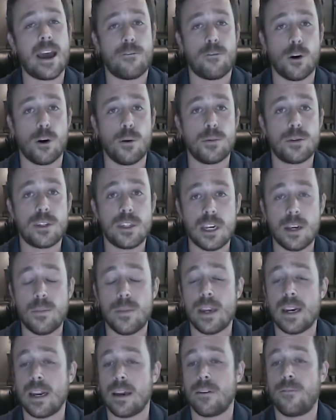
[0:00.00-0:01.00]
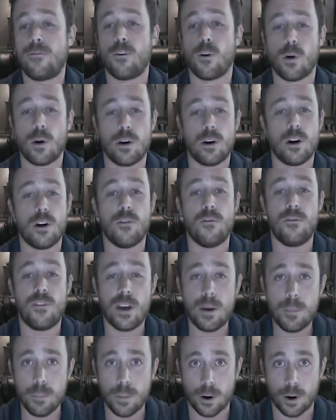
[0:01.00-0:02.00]
FOMC meeting for
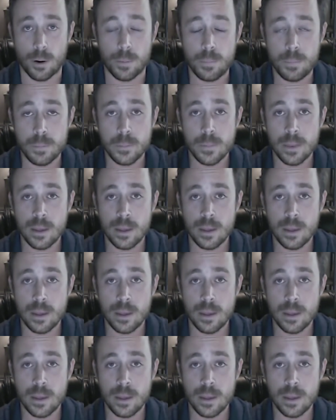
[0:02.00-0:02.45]
November.